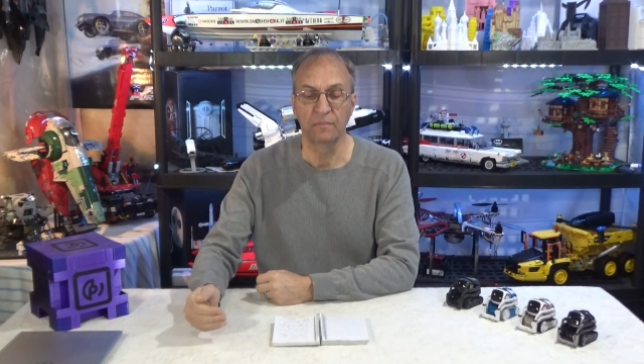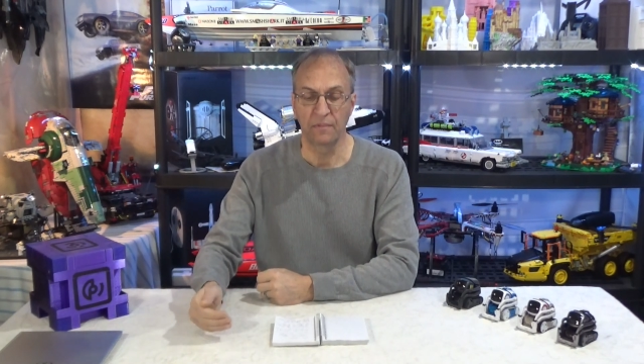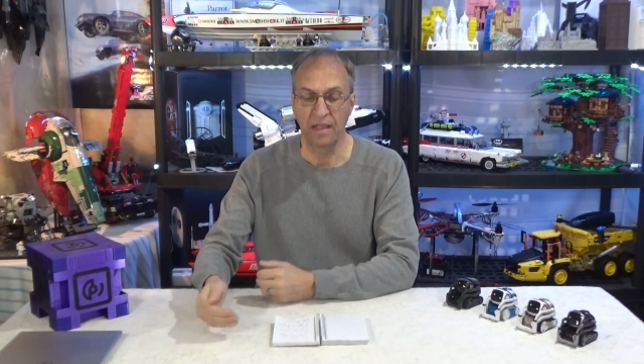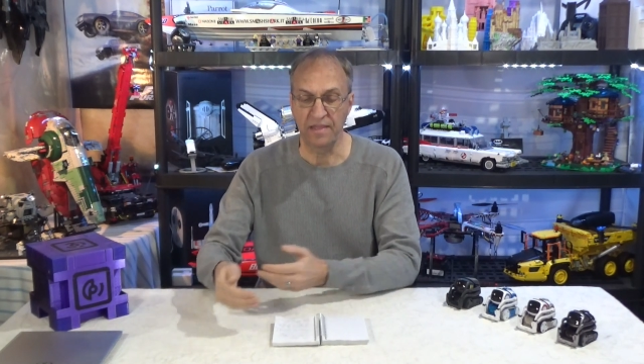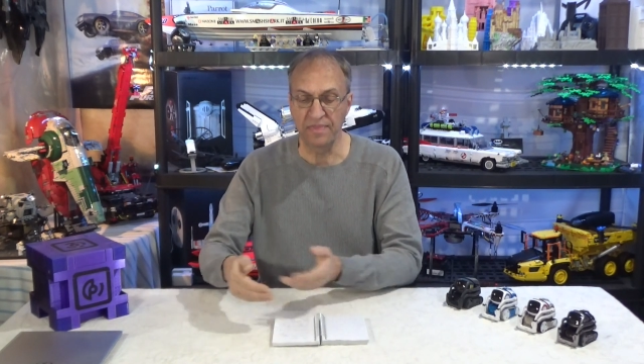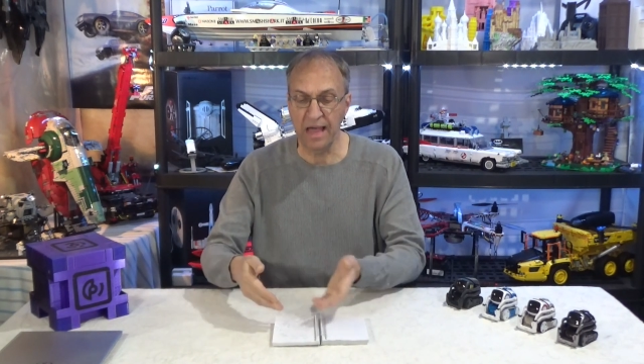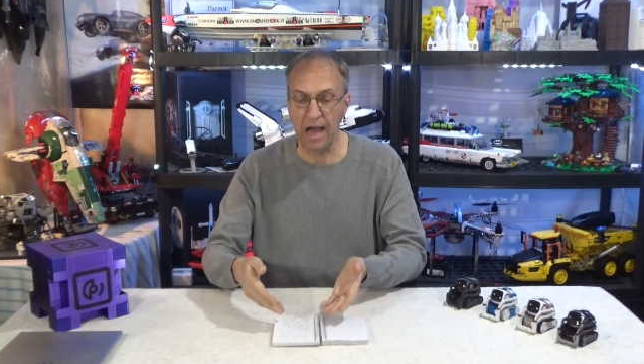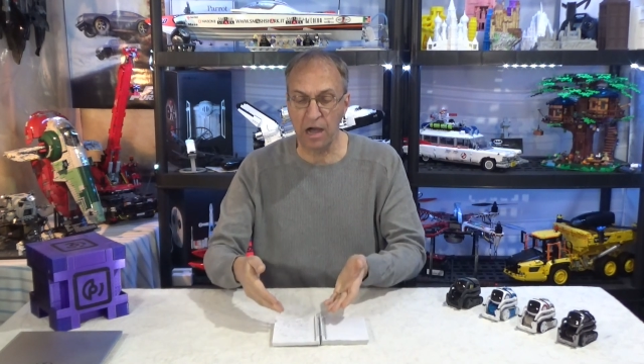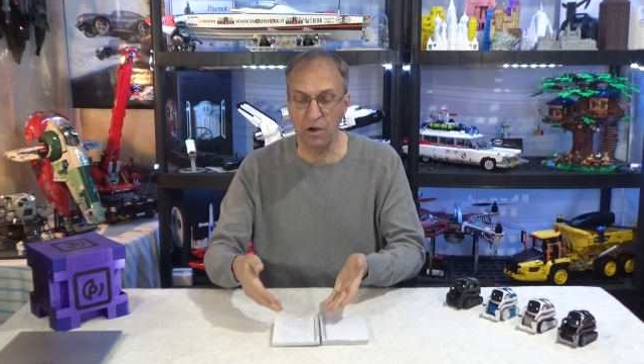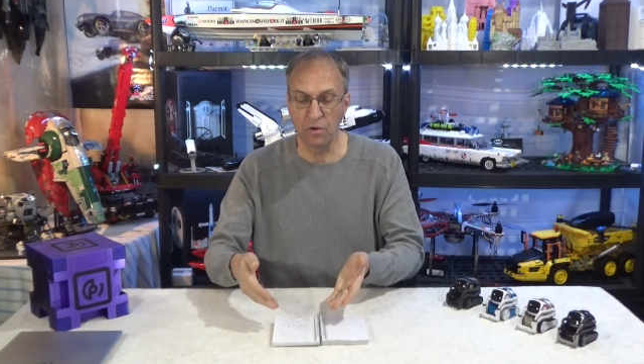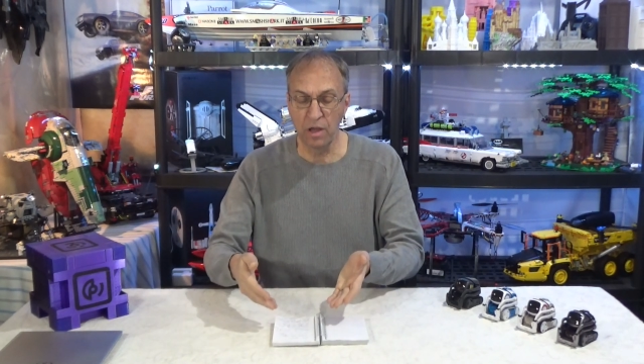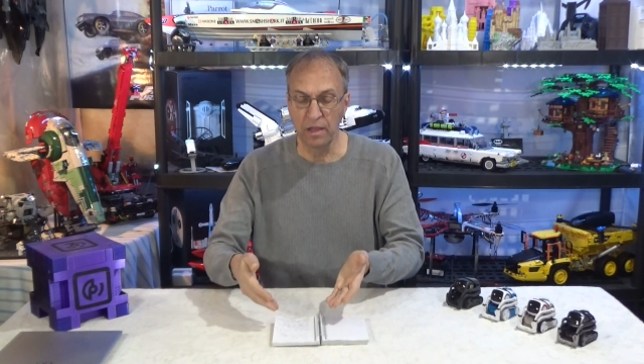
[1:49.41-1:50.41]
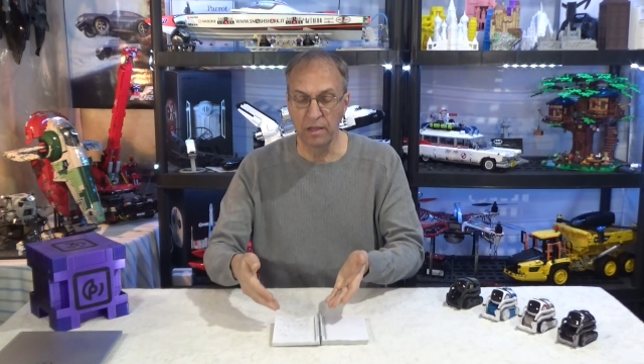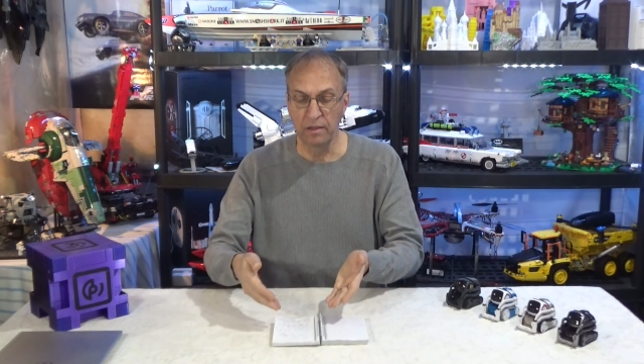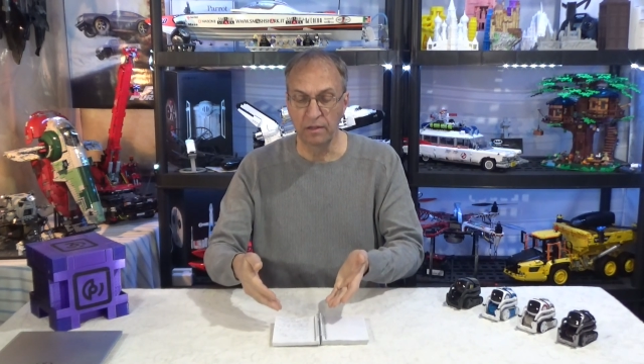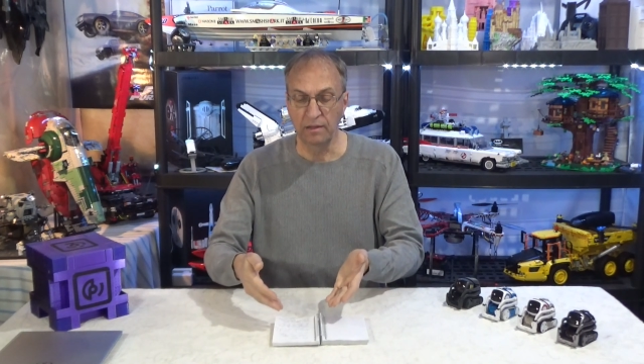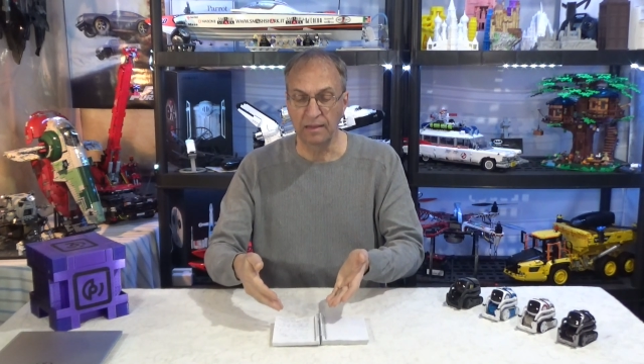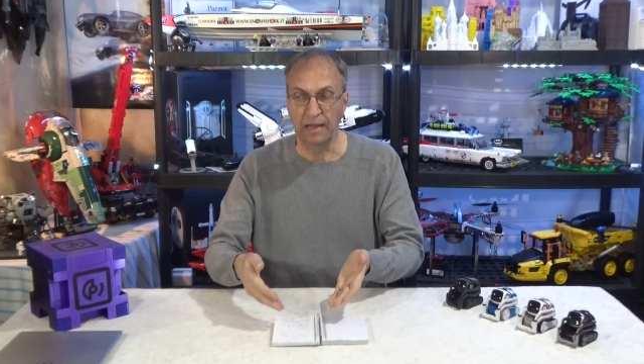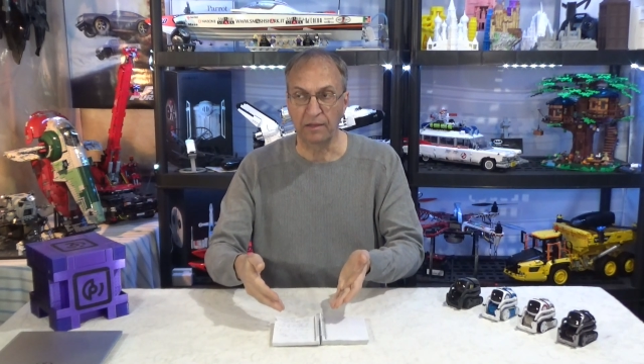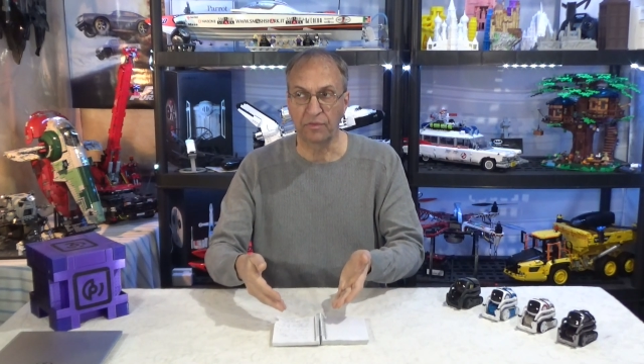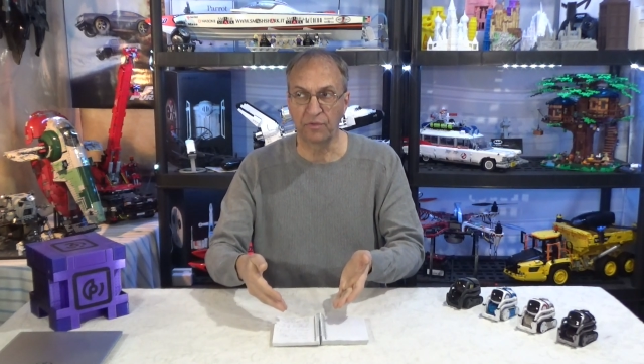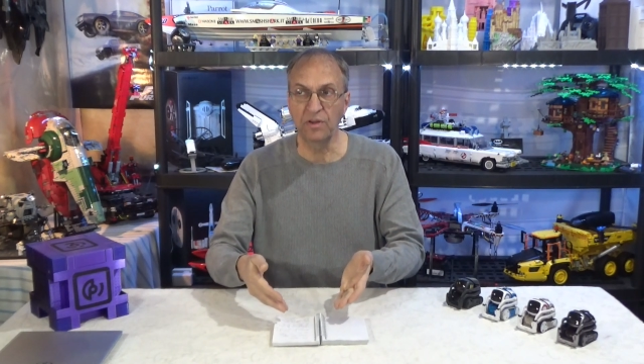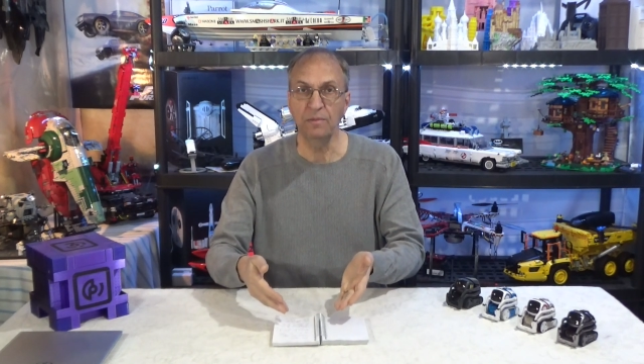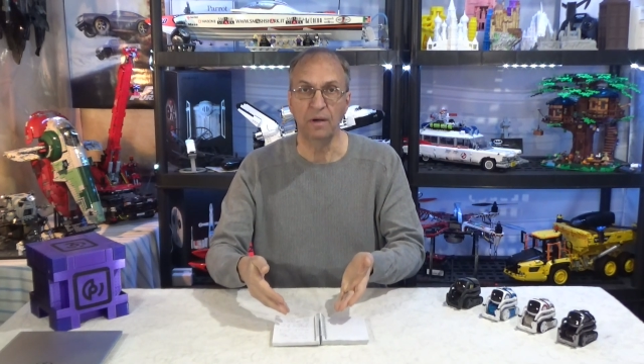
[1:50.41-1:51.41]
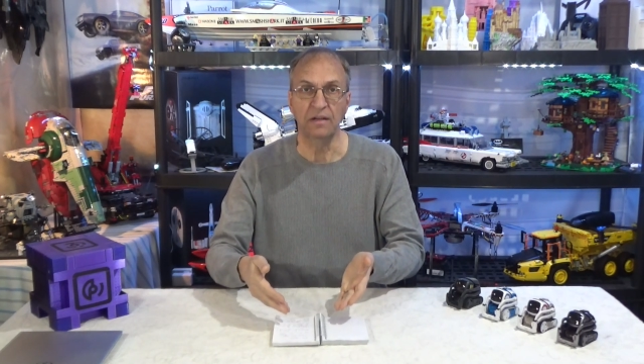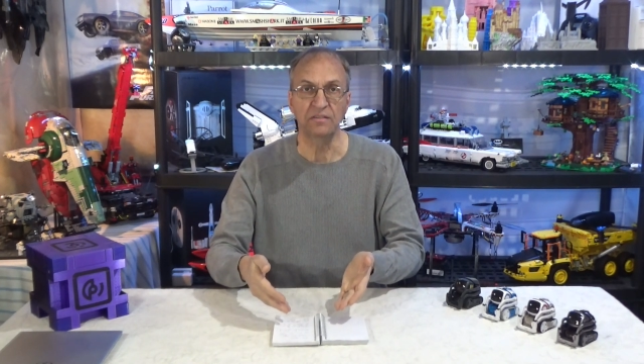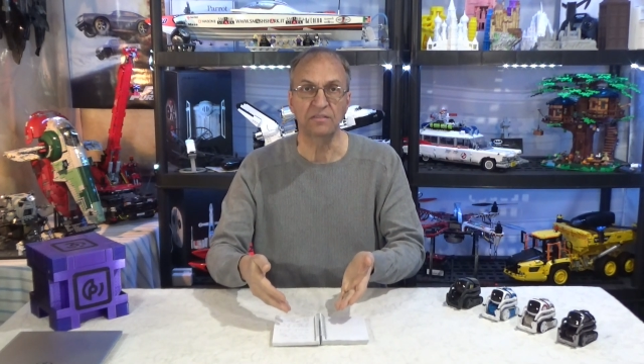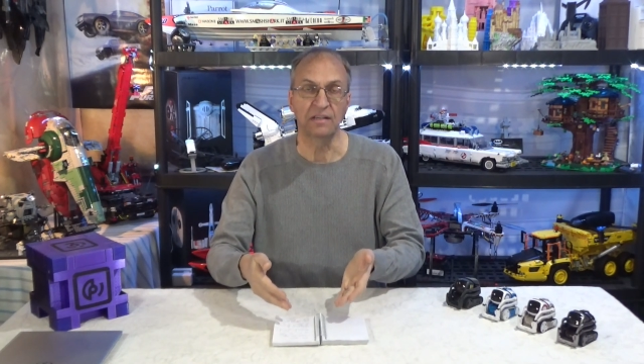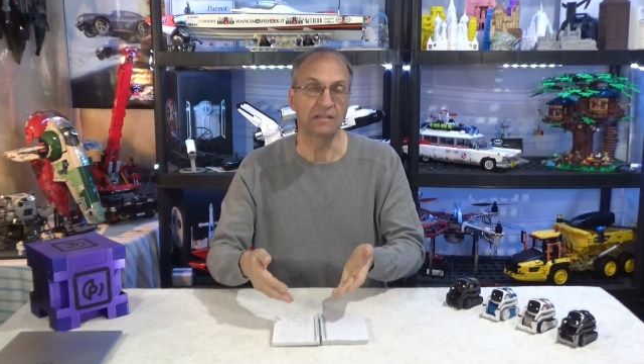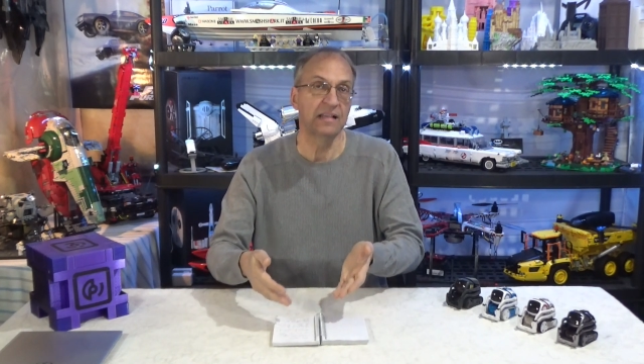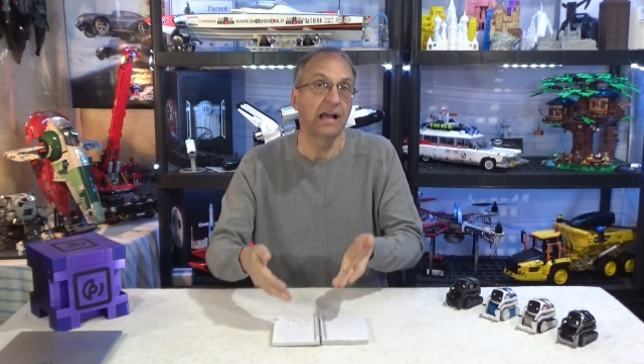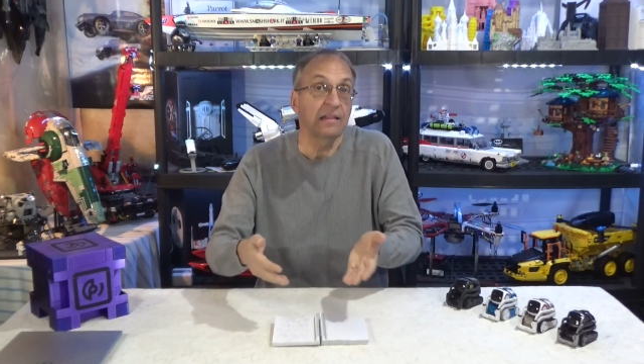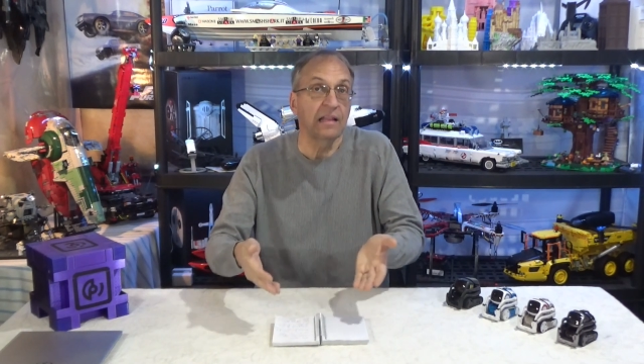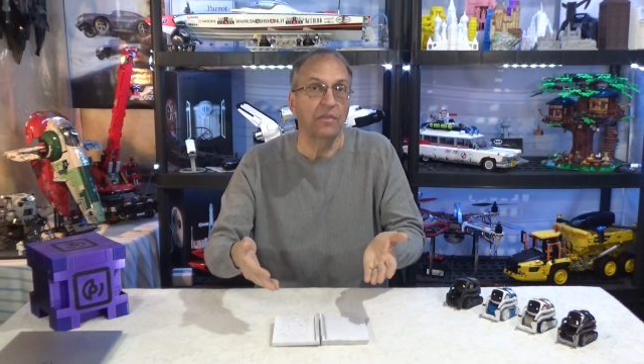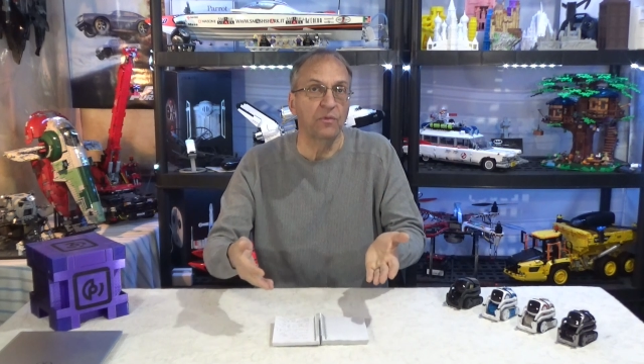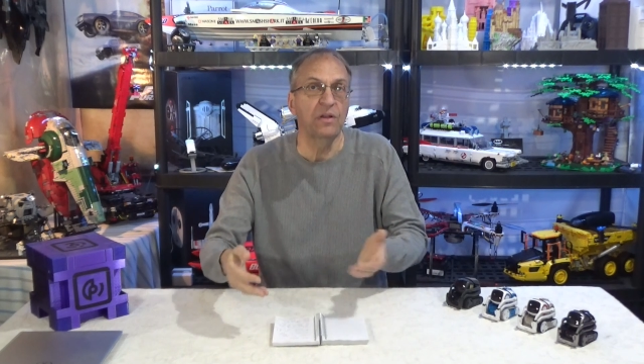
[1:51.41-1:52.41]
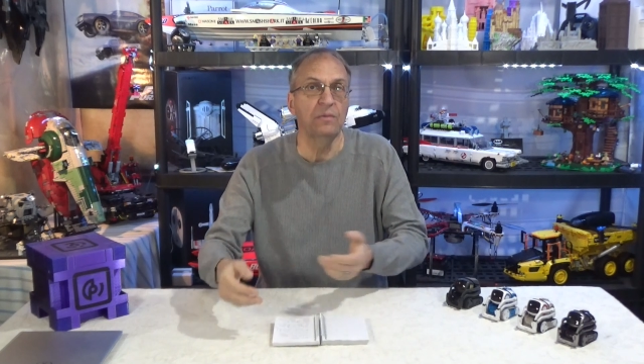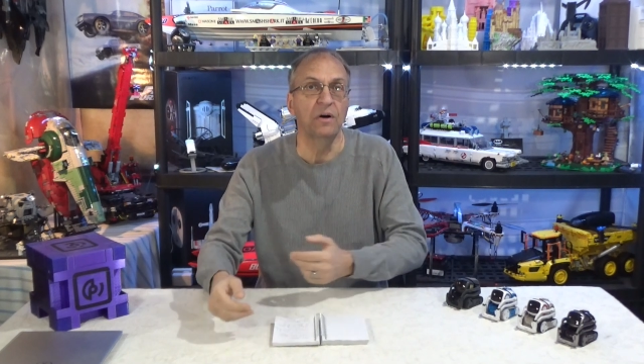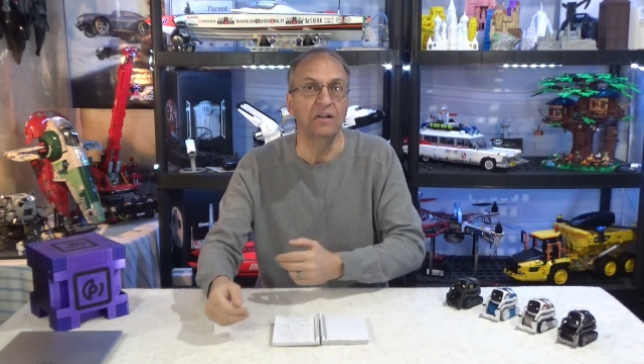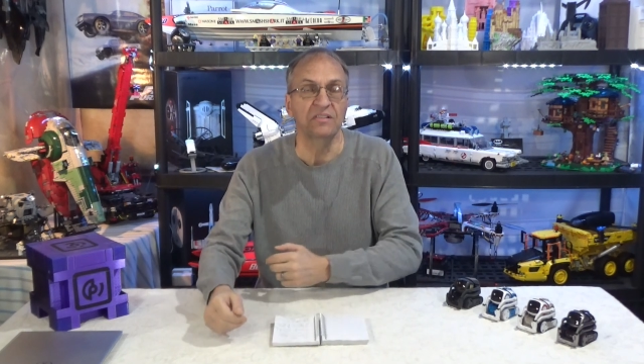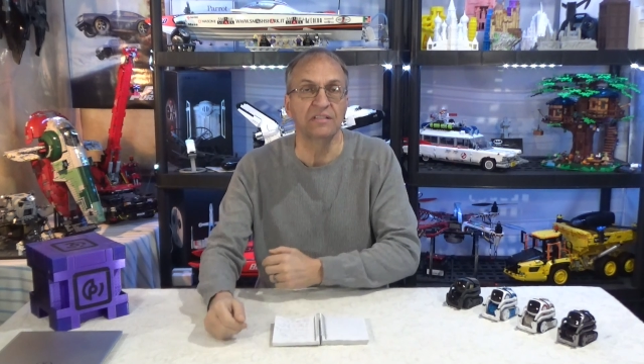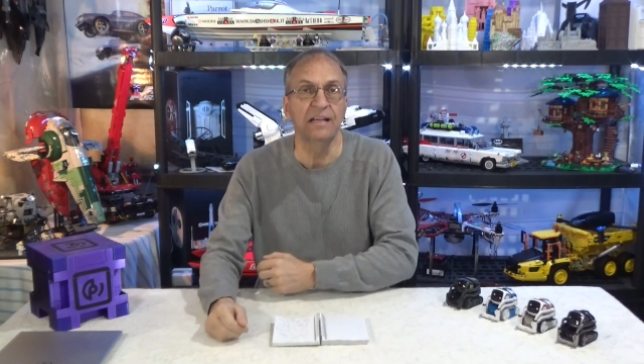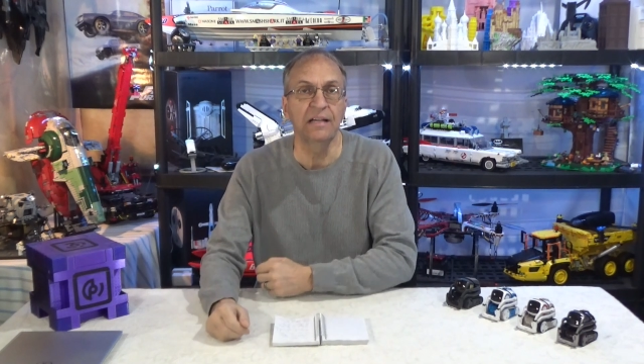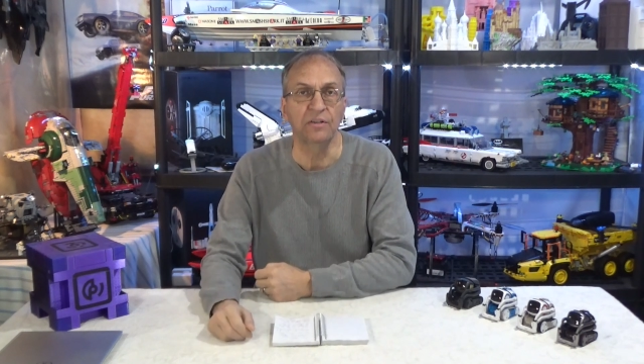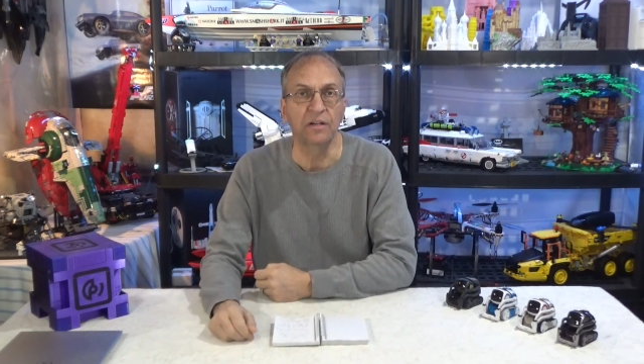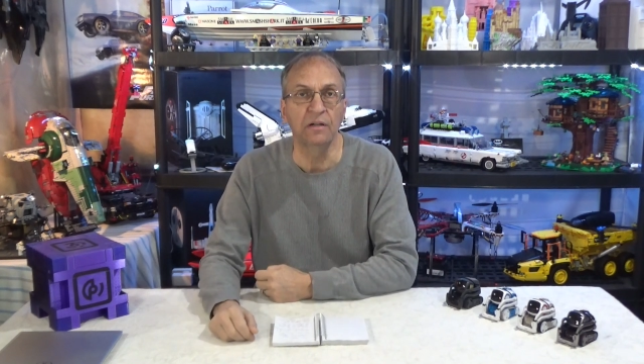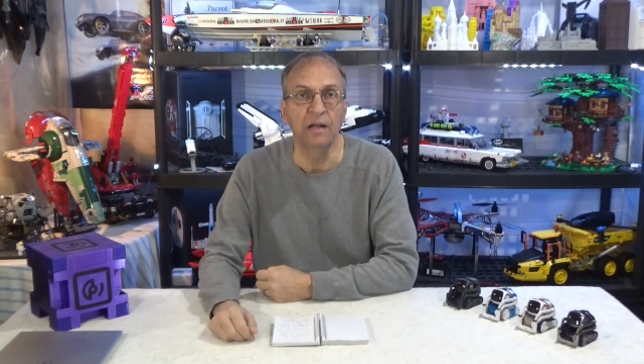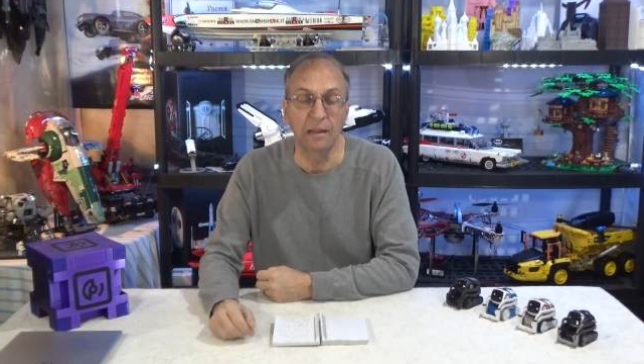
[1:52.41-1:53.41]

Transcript: And now, like three months, exactly three months later,